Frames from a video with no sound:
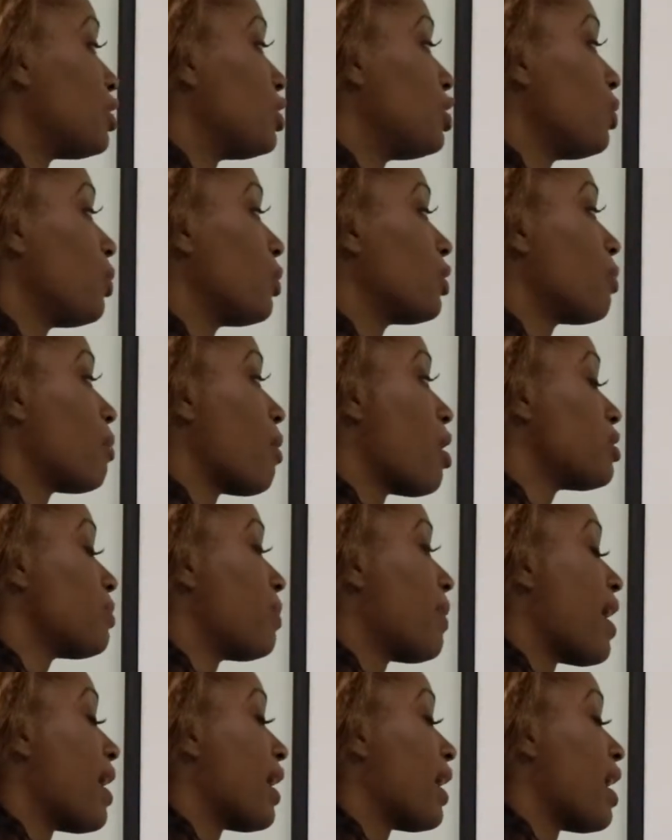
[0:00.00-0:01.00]
too, when you're
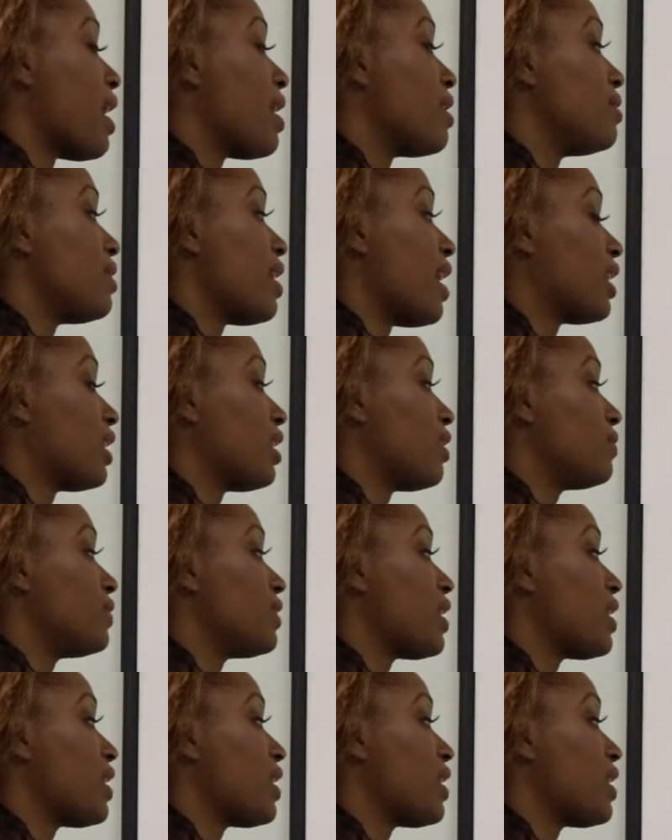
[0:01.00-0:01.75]
multiplying a negative